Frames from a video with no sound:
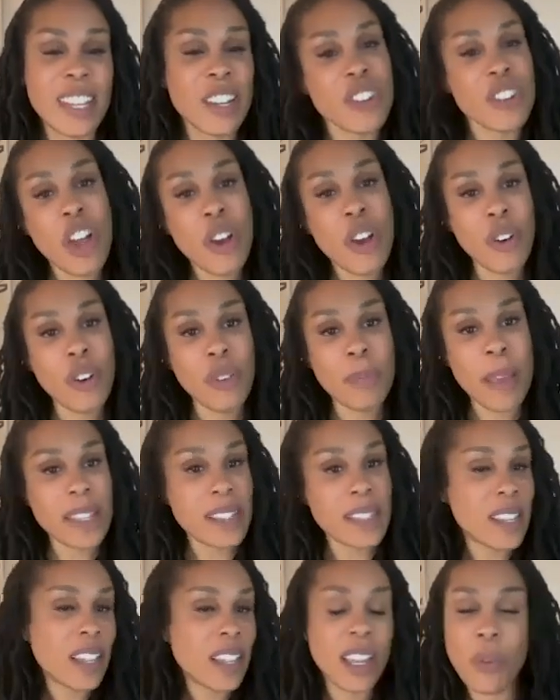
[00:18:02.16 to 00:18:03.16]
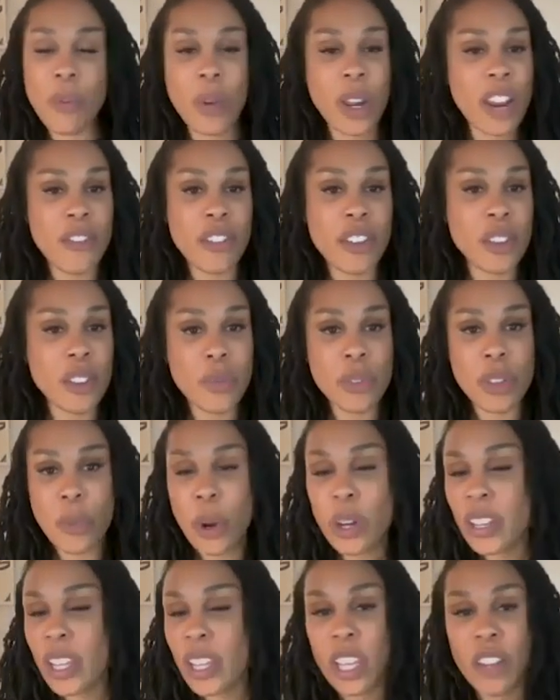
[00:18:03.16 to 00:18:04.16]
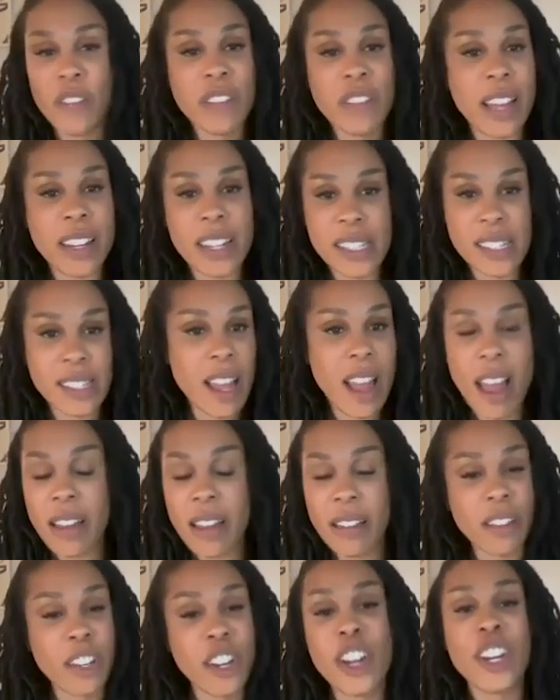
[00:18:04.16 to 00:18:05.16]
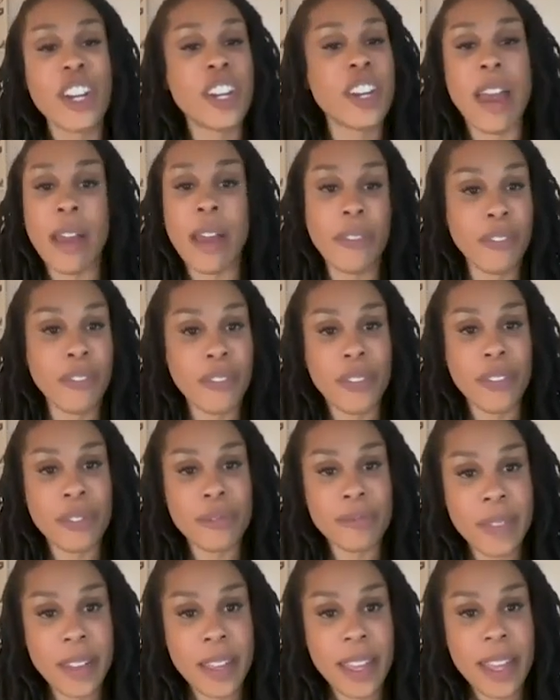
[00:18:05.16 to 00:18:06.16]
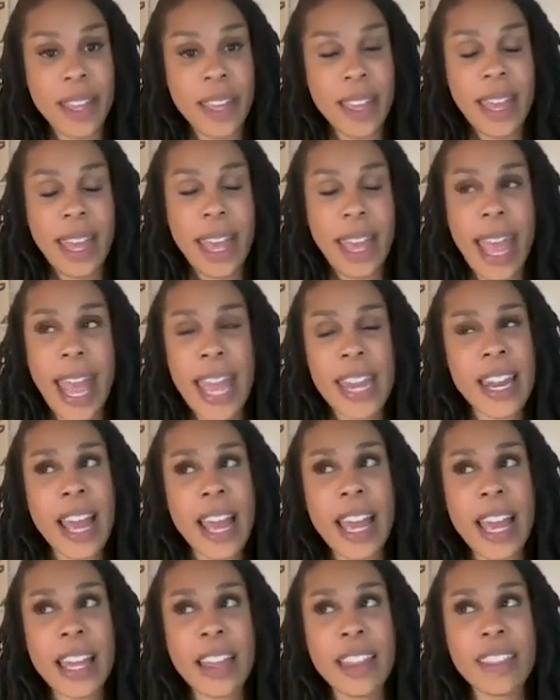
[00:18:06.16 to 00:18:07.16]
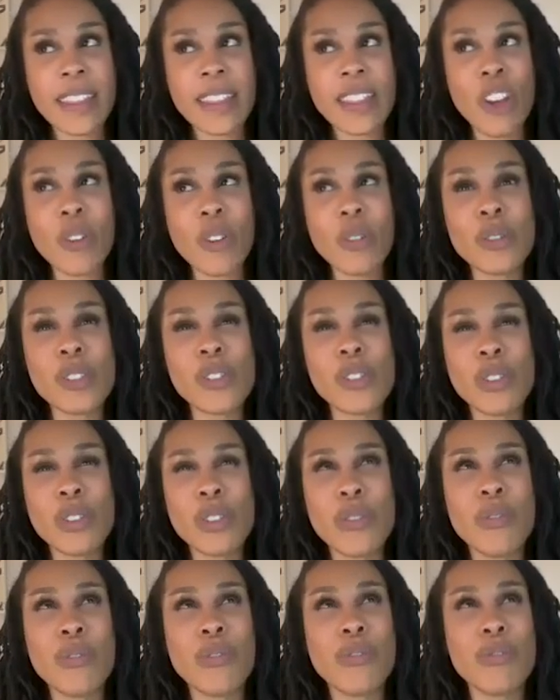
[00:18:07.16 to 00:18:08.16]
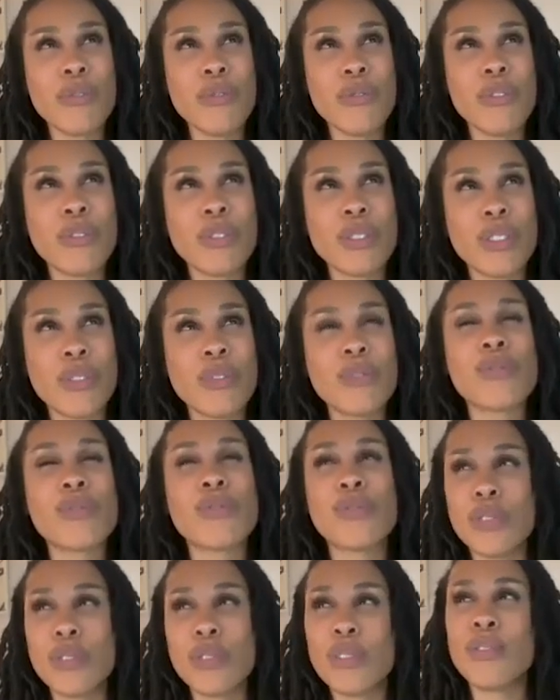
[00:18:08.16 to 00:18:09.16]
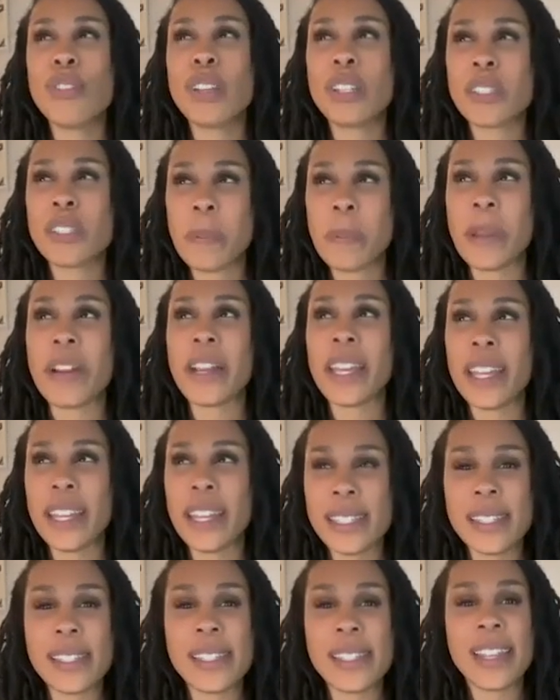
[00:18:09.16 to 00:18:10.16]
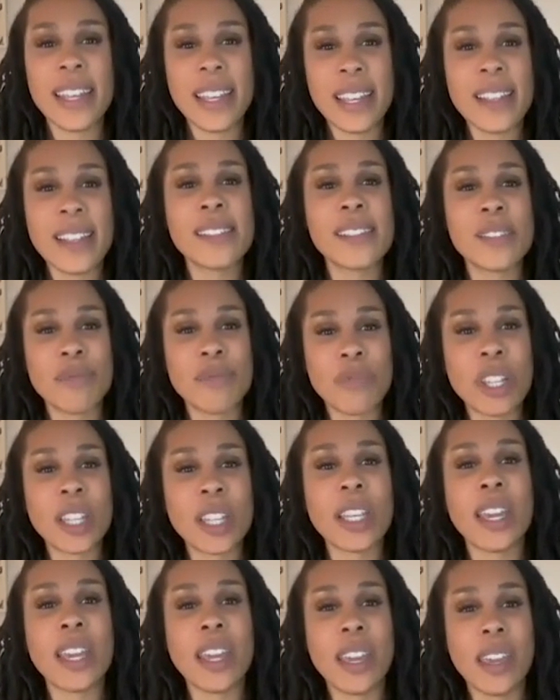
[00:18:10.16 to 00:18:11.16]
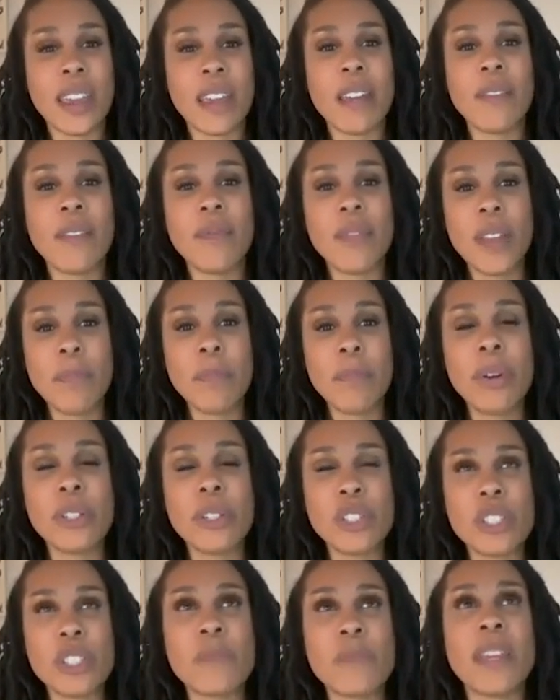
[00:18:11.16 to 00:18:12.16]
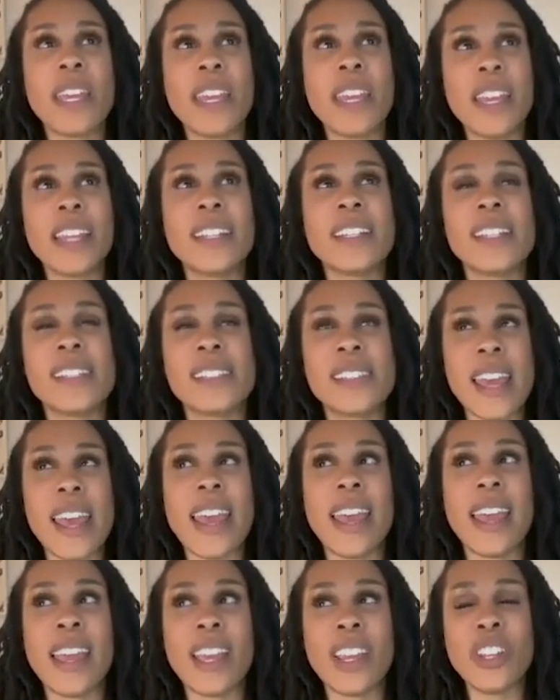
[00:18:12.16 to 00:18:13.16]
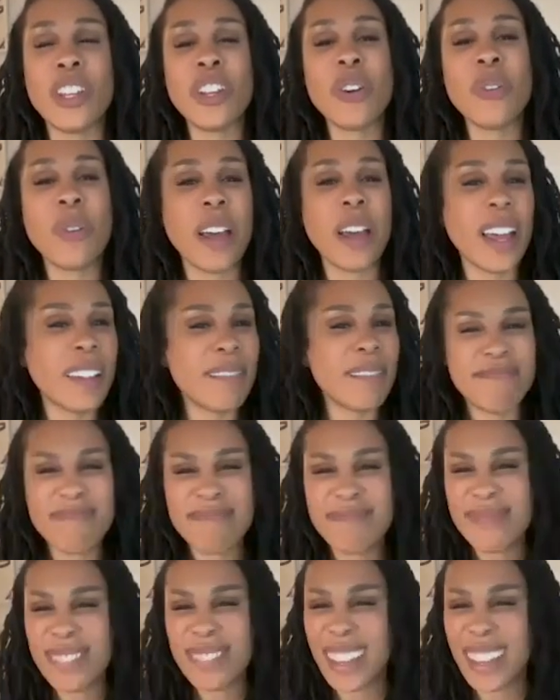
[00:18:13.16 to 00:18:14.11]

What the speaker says: said no. Basically, whatever the work that you've done is not good enough. And those two experiences really pushed me to say, you know what?